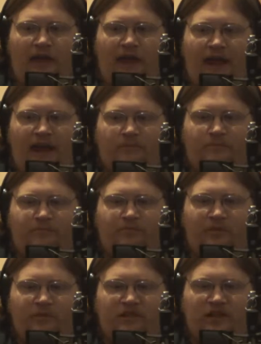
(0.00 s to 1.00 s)
And I'm
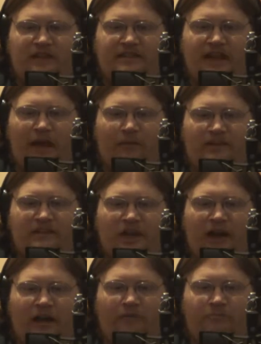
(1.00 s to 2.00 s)
pretty much out of stamina, so
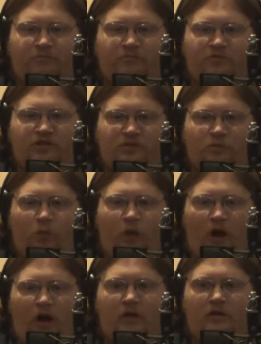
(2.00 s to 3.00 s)
I gotta just
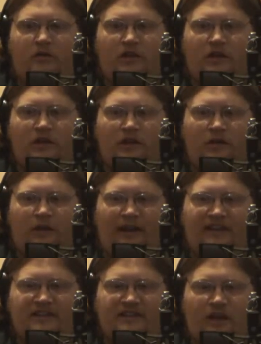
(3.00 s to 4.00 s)
walk. I
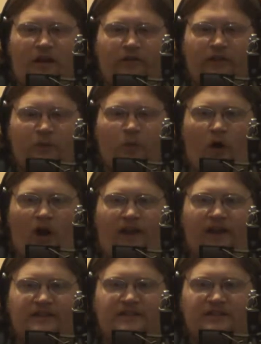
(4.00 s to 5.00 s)
guess it's not really
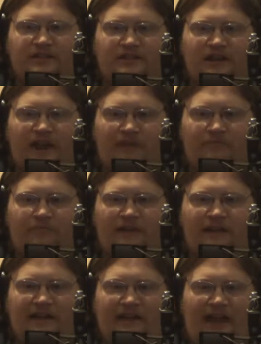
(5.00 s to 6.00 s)
walking, it's just kind of
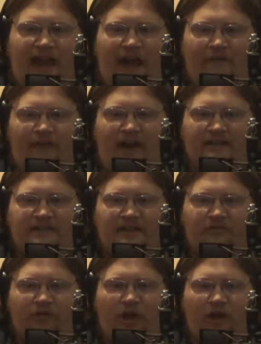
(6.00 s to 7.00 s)

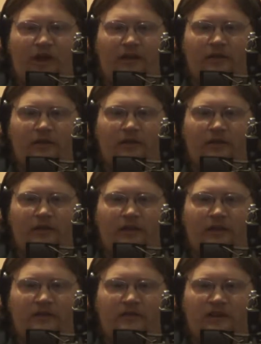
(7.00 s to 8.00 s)
half-assing running.
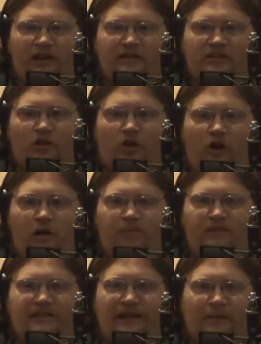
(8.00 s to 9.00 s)
So I guess I'll go up
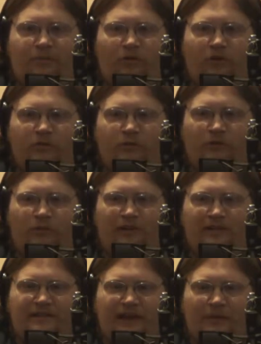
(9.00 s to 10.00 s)
and teleport with one
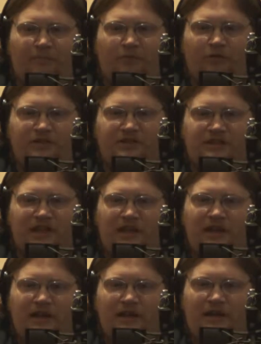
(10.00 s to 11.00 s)
of the teleports.
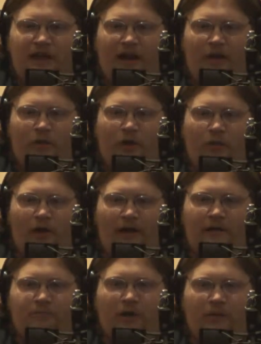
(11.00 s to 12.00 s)
I don't know what
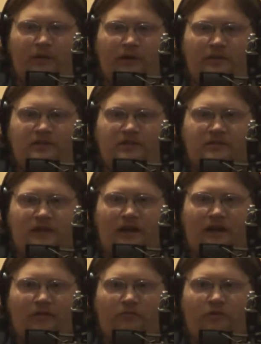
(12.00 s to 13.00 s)
one. Probably I'll just, I
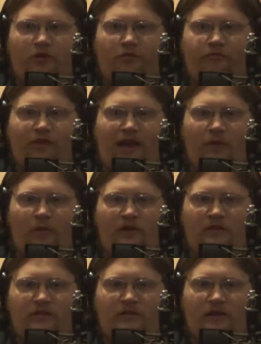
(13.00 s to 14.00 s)
don't know, go to the right
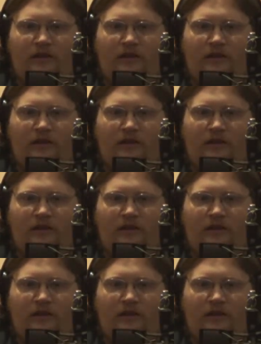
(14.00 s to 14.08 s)
one.